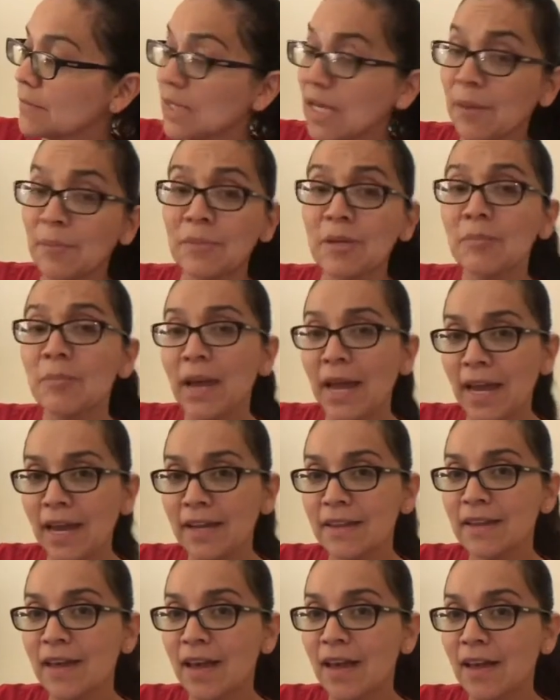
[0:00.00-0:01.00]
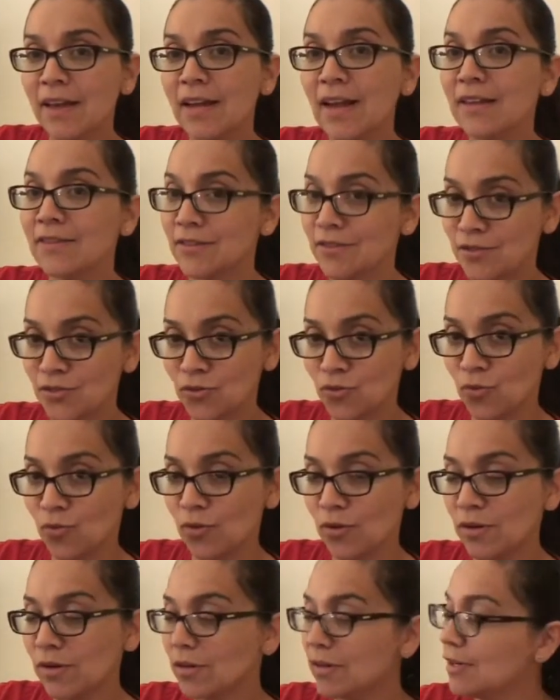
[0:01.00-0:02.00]
I'm gonna pay that at the
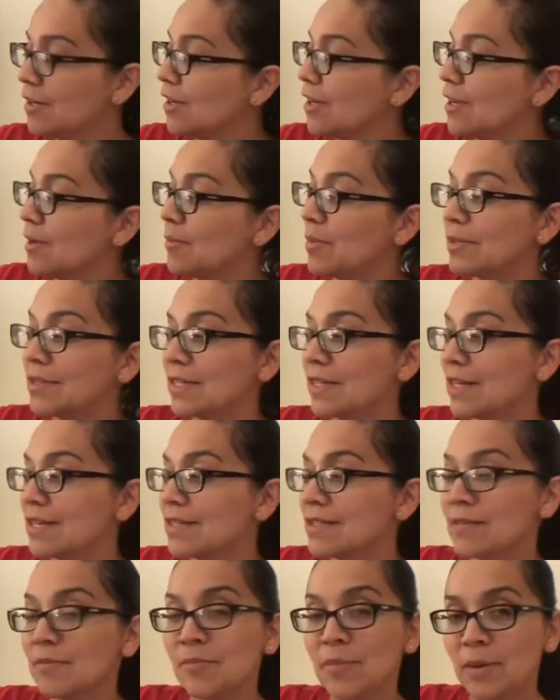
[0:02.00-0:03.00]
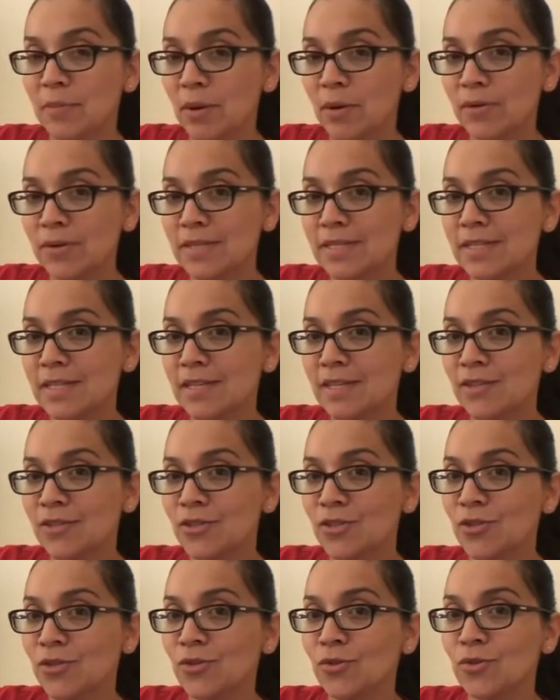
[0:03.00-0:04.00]
store, but then I submit my receipt
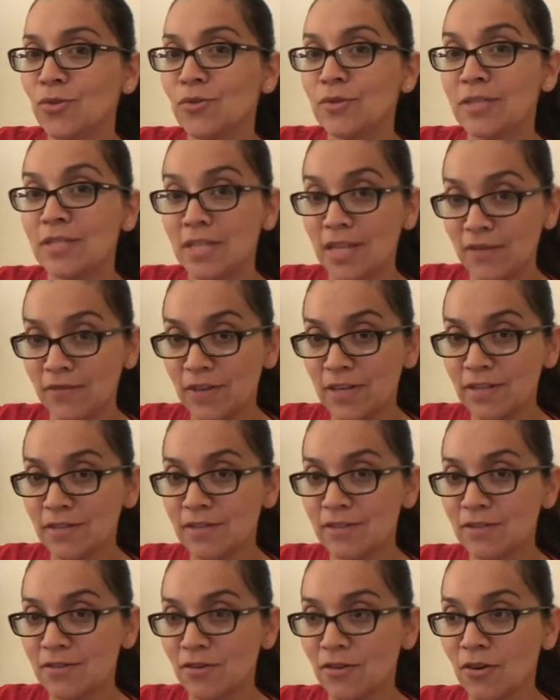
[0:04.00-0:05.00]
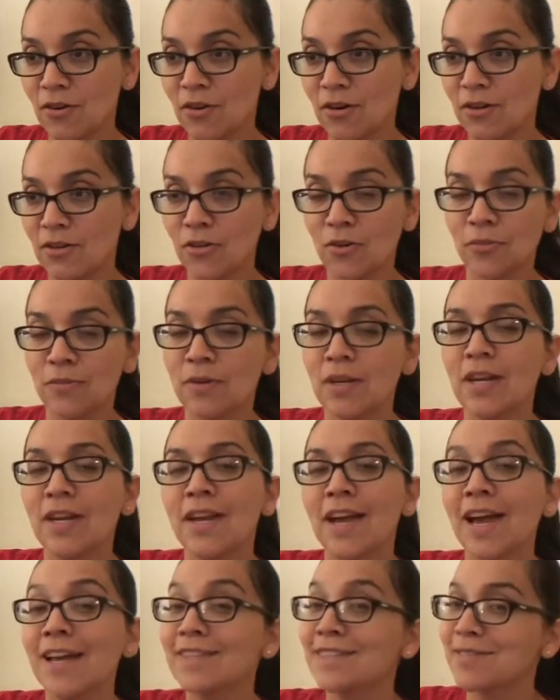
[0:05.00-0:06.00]
to Savings Star, no,
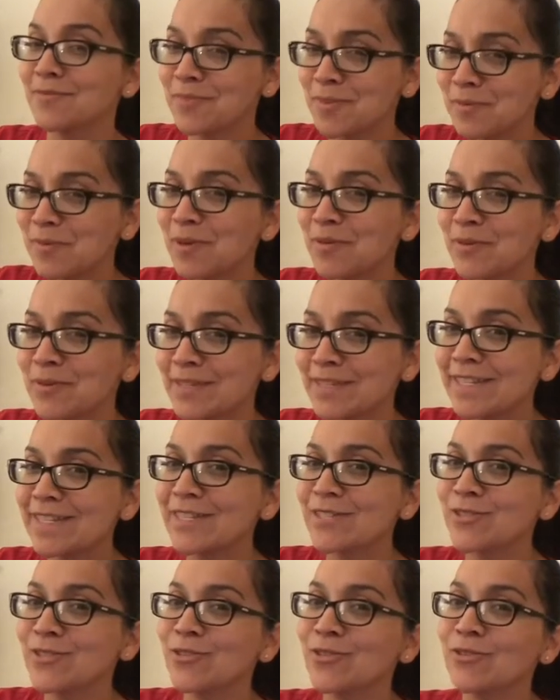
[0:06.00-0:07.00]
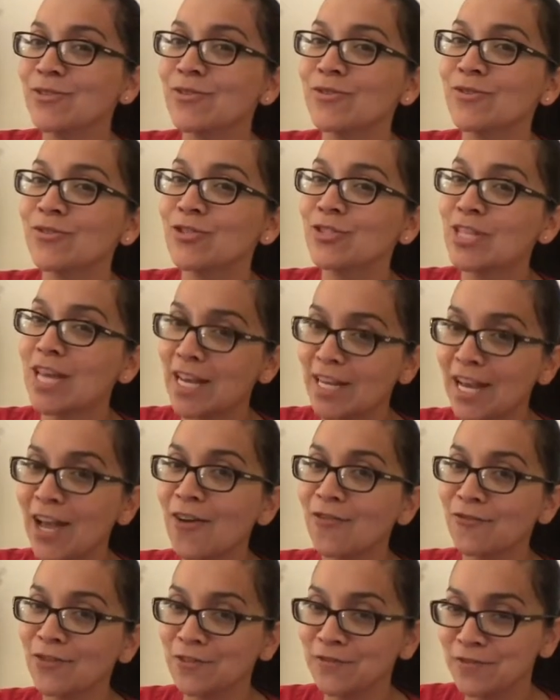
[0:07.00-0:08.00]
I submit my receipt to
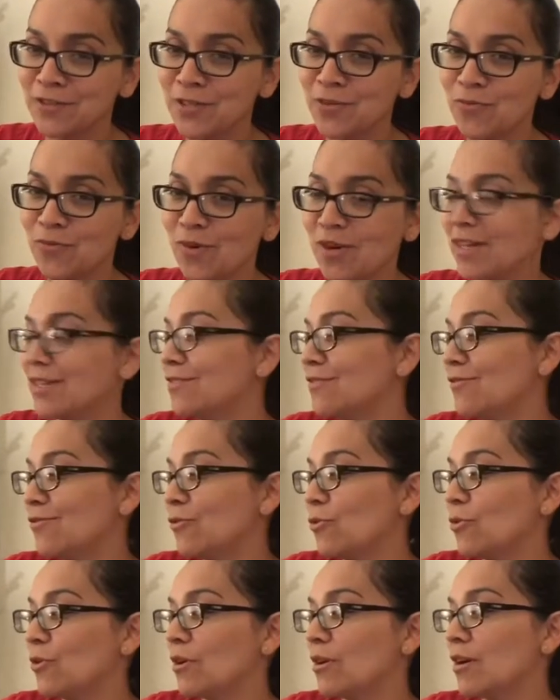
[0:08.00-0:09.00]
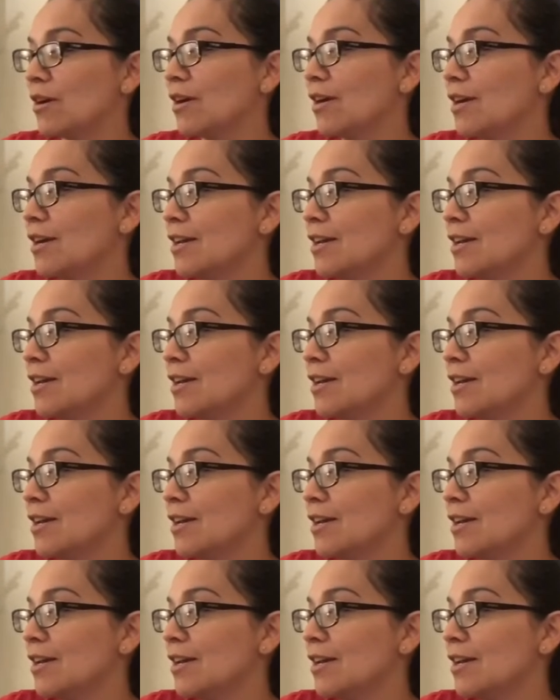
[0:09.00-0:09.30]
Checkout 51 for